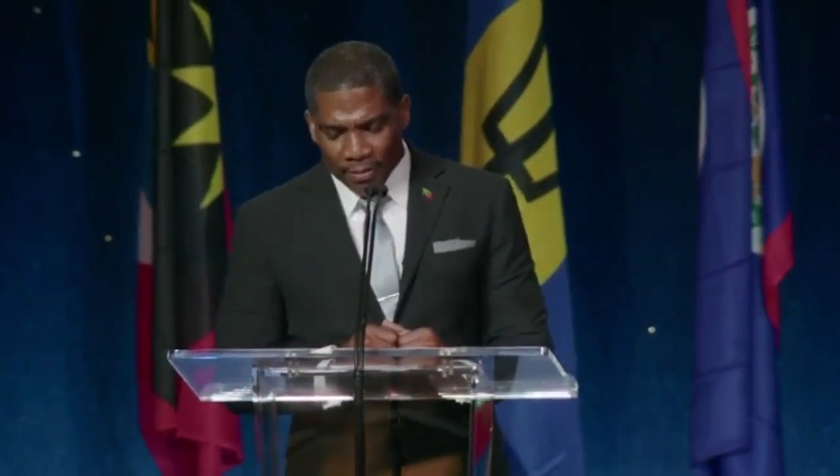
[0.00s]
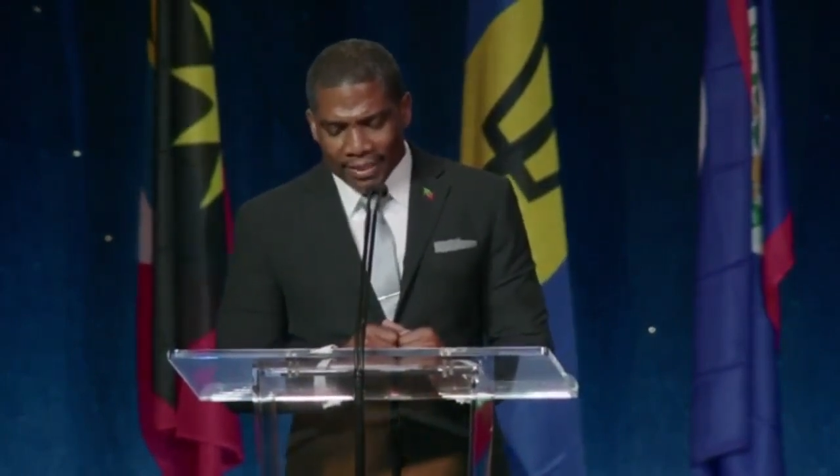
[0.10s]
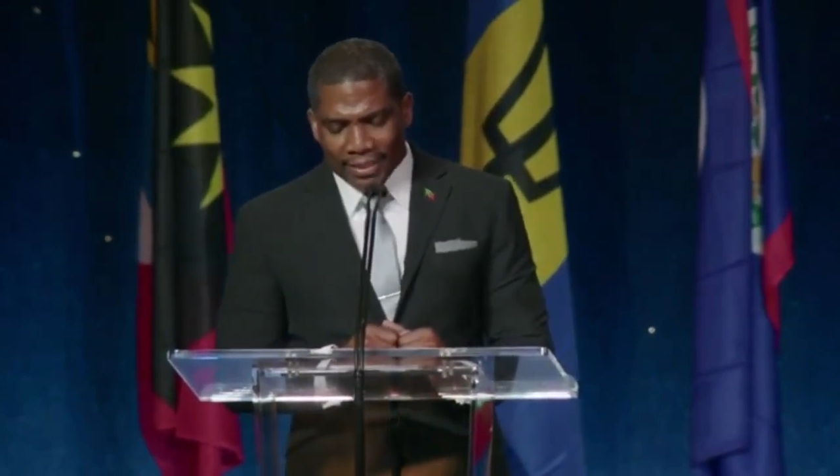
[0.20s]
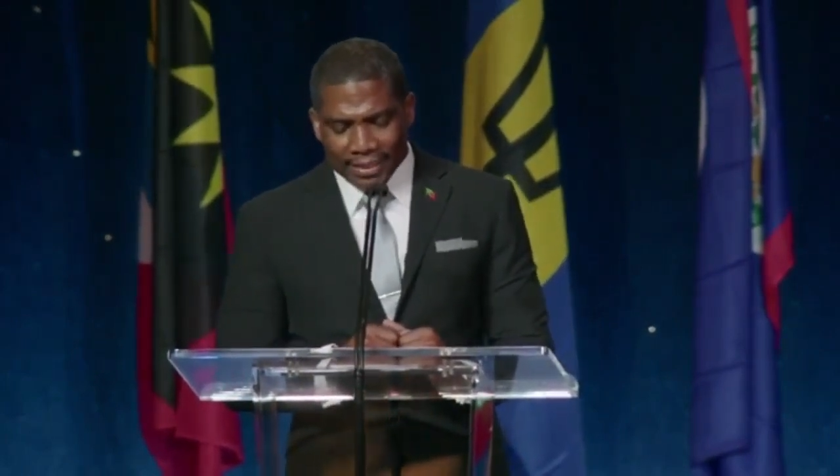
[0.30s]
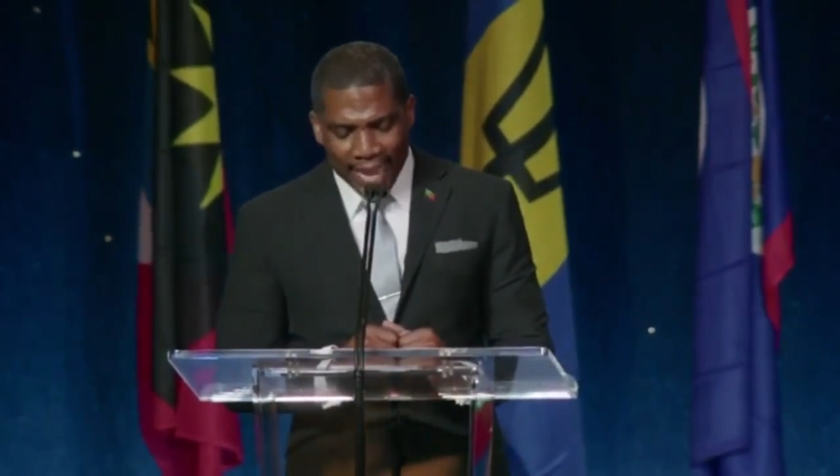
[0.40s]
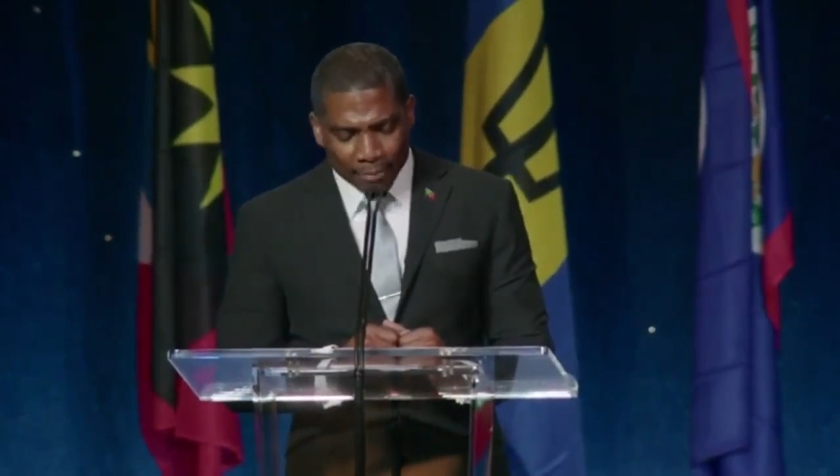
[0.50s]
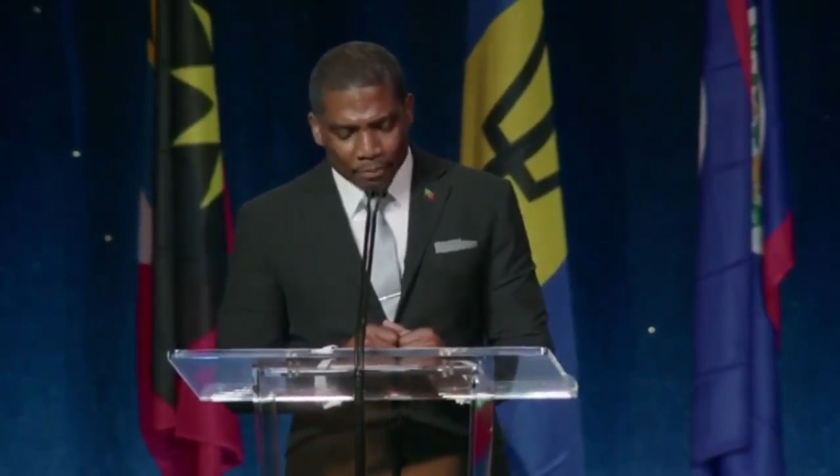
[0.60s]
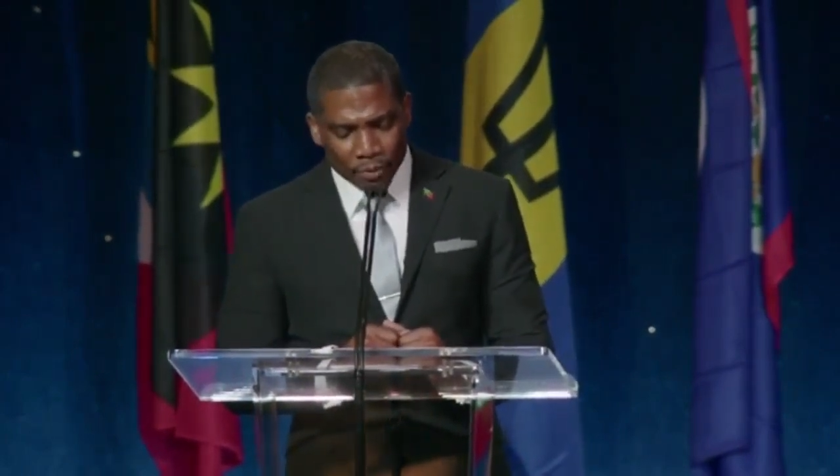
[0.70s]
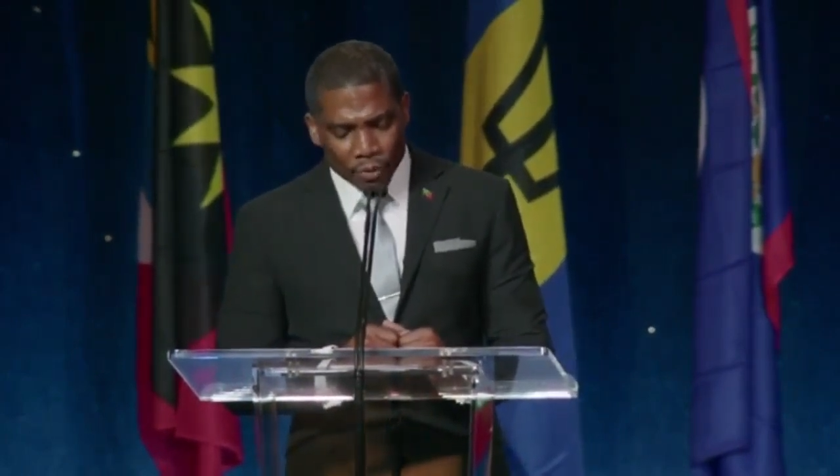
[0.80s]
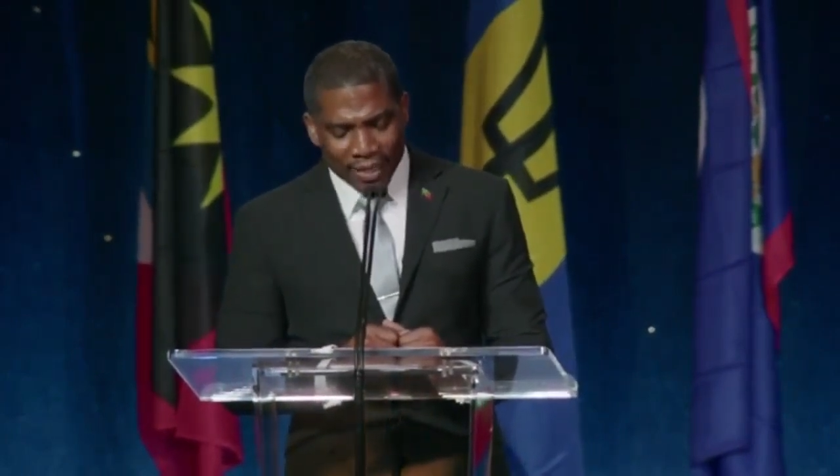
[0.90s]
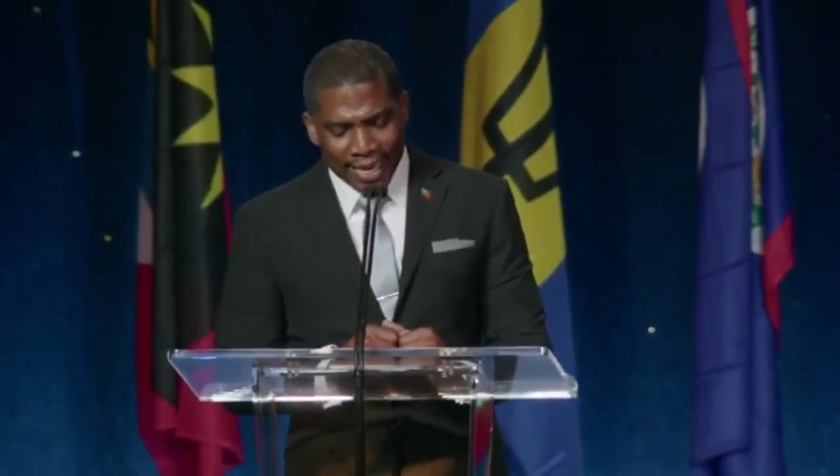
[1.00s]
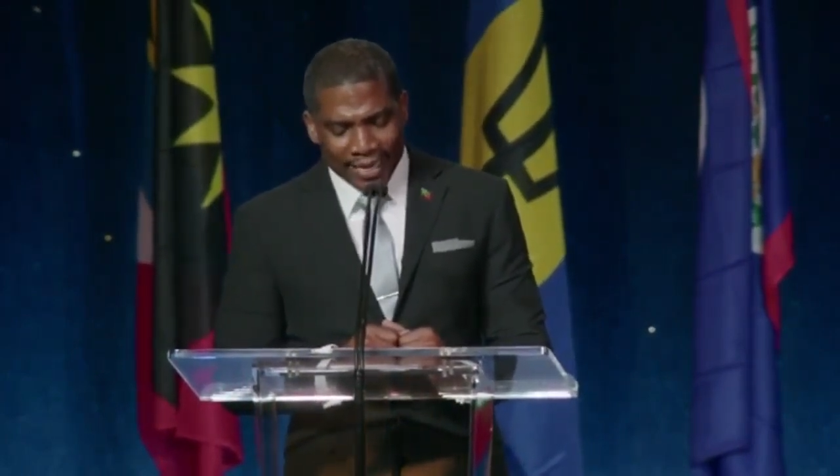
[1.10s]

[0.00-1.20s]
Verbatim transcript: but adapt to the